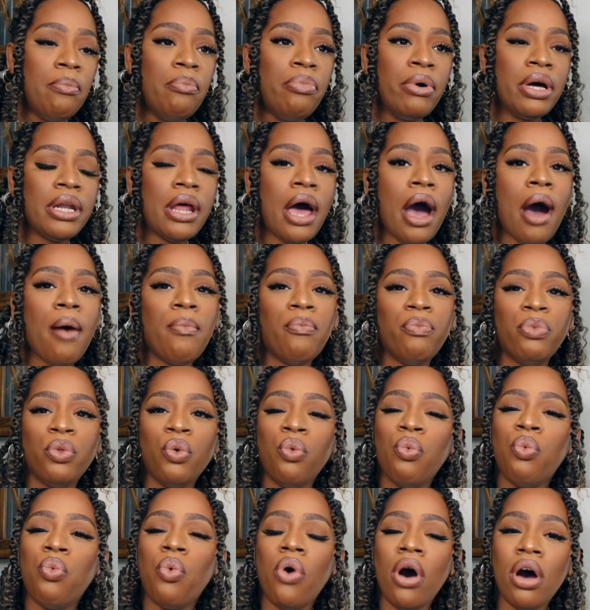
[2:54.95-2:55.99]
But
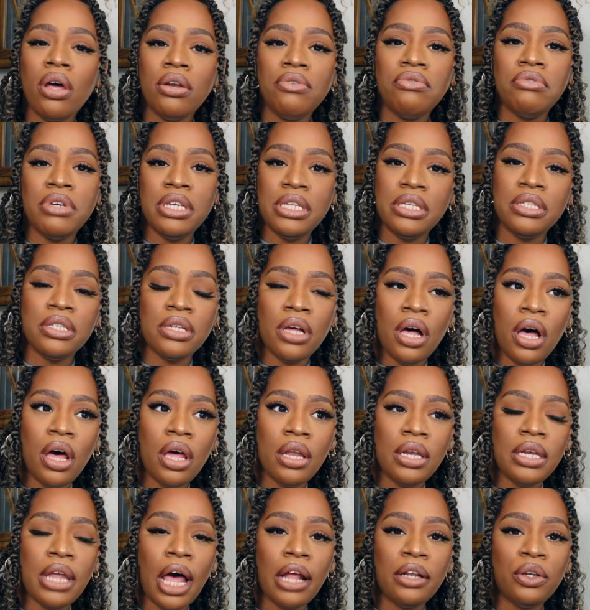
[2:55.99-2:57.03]
the one
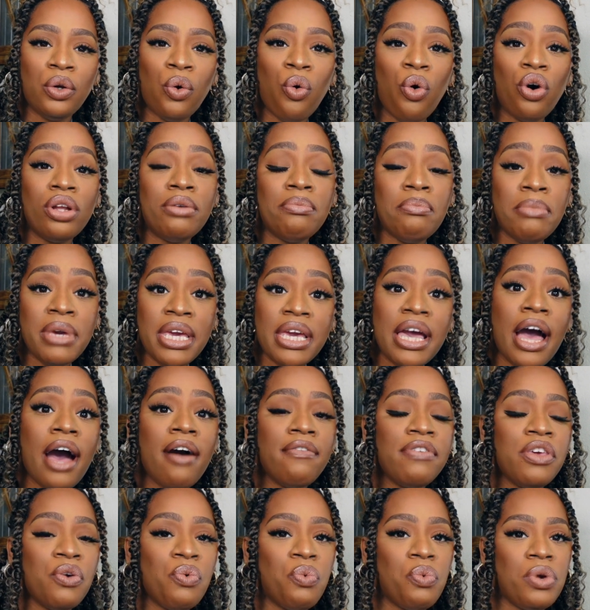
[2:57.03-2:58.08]
reason that God may
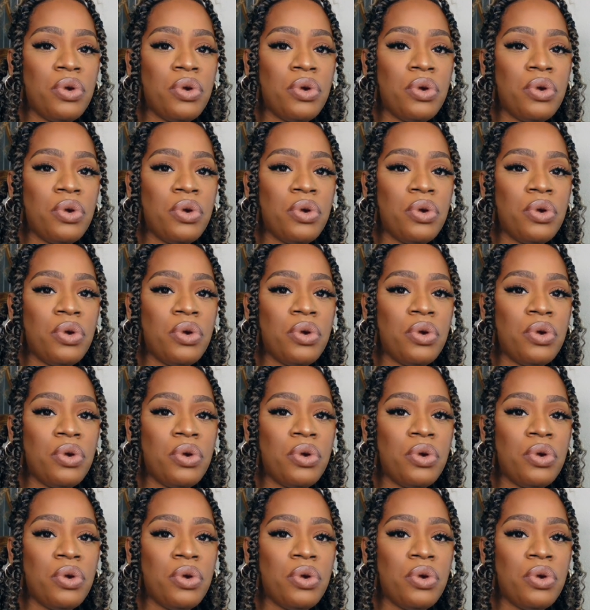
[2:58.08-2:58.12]
have you